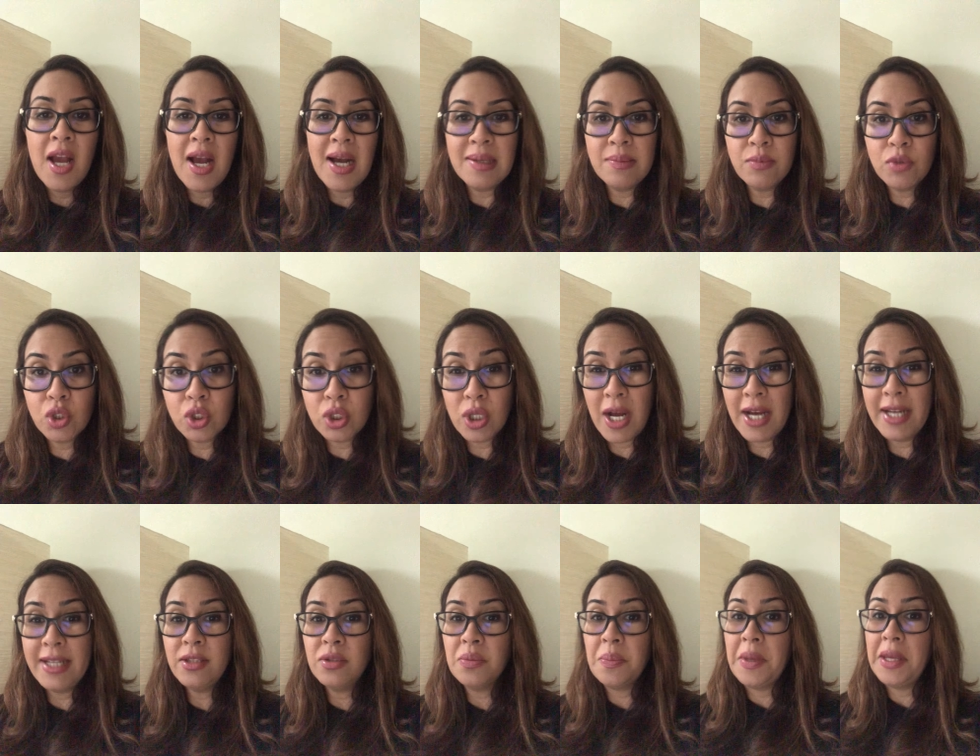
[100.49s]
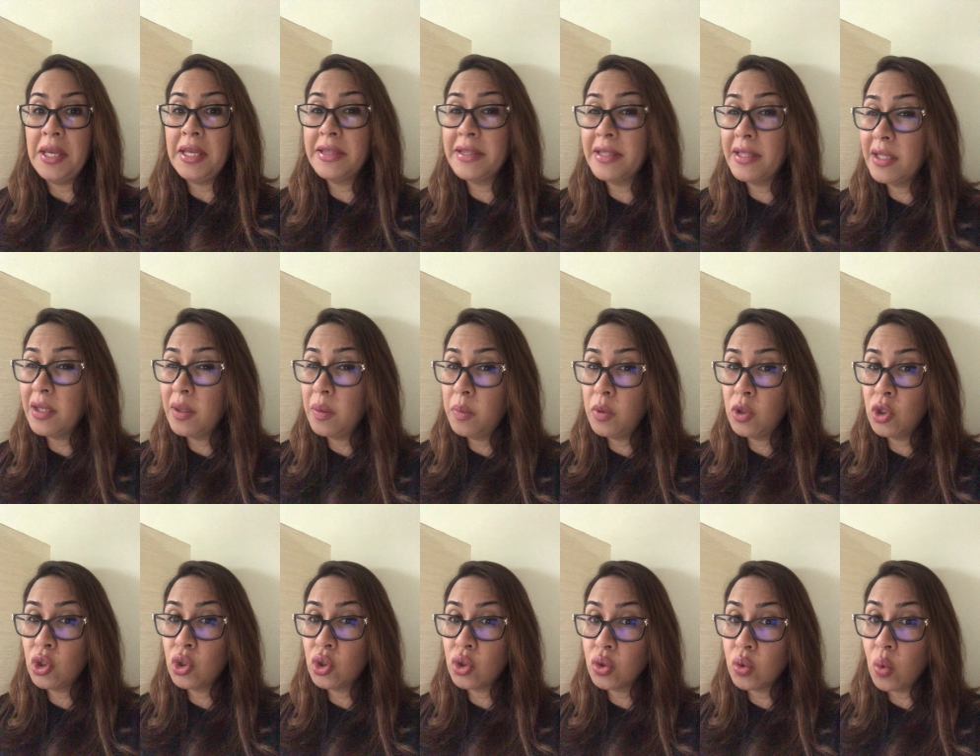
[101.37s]
I'm trying to make it a little bit
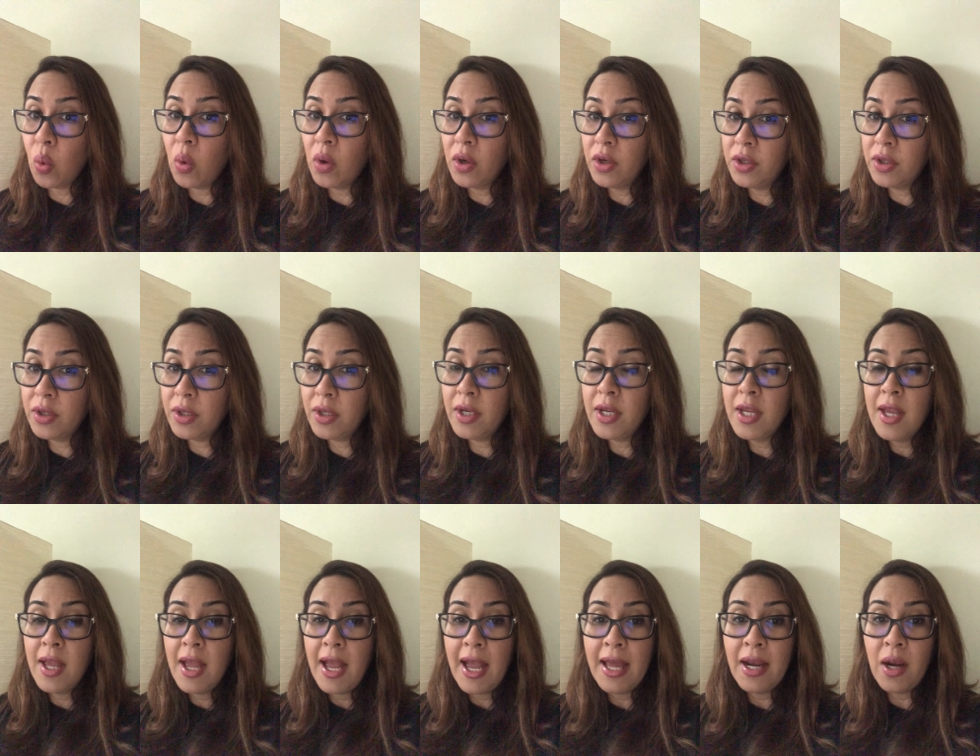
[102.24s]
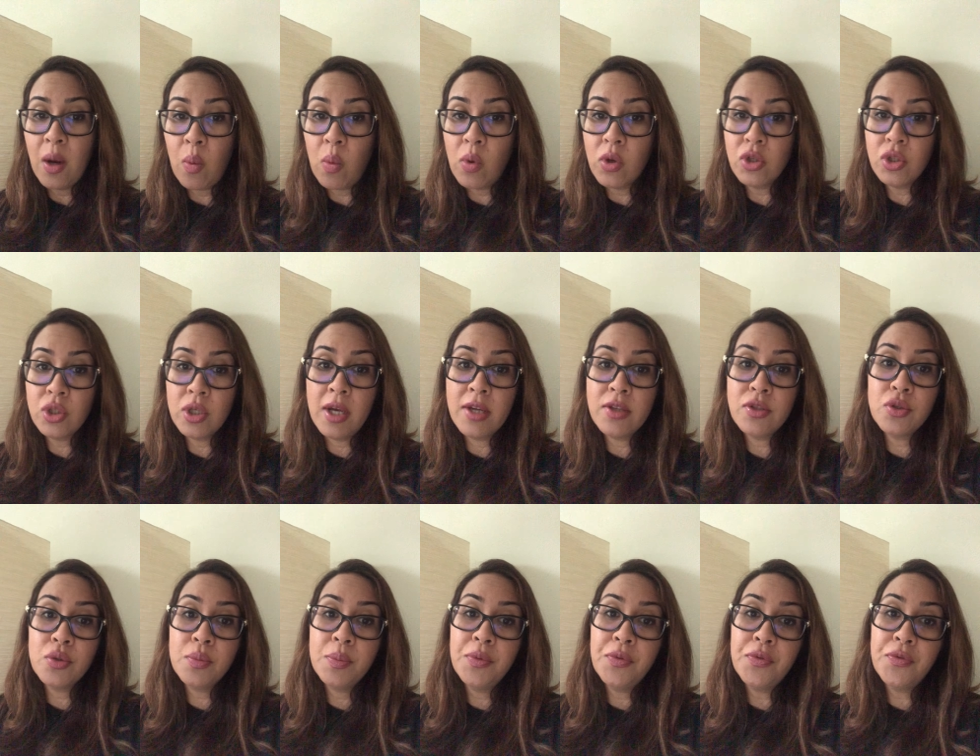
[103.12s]
shorter, and I want you guys
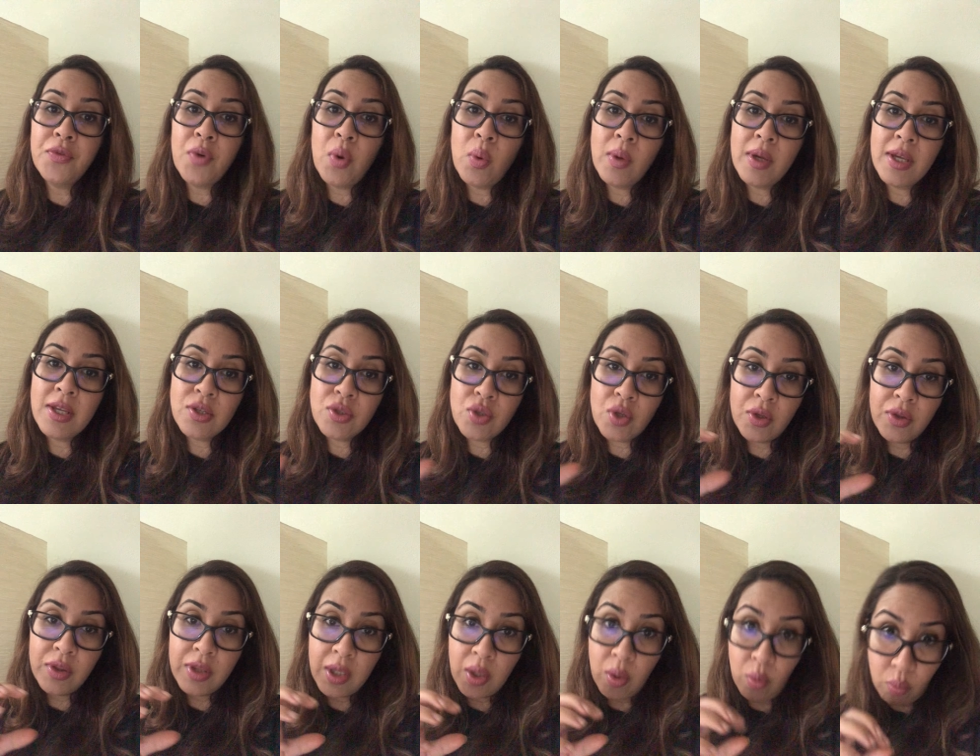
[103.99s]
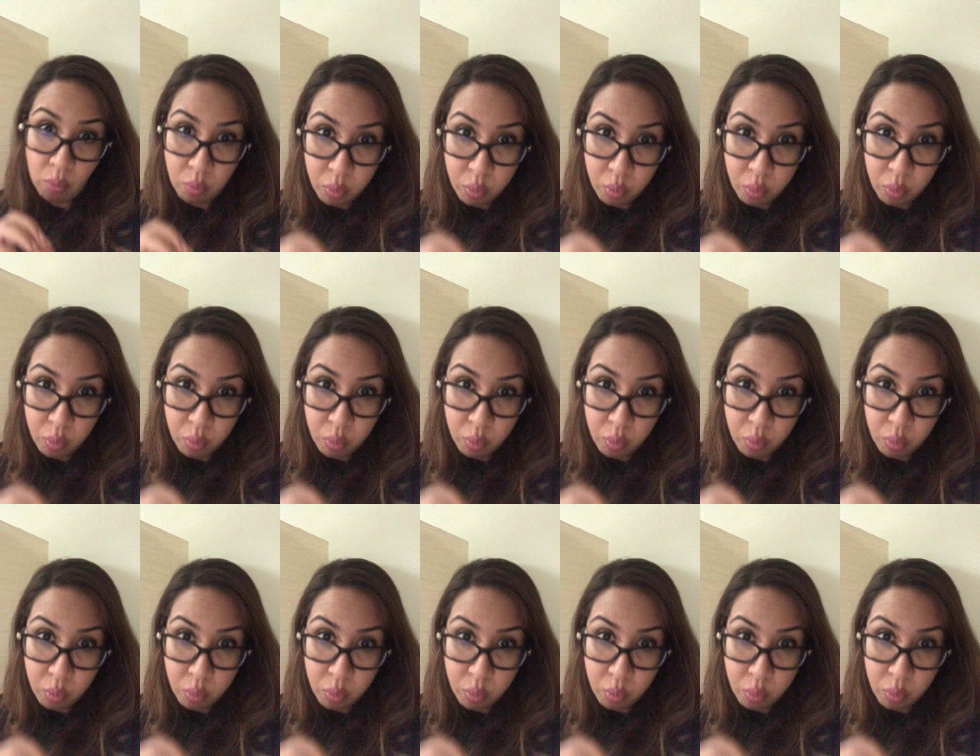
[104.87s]
to be focused on the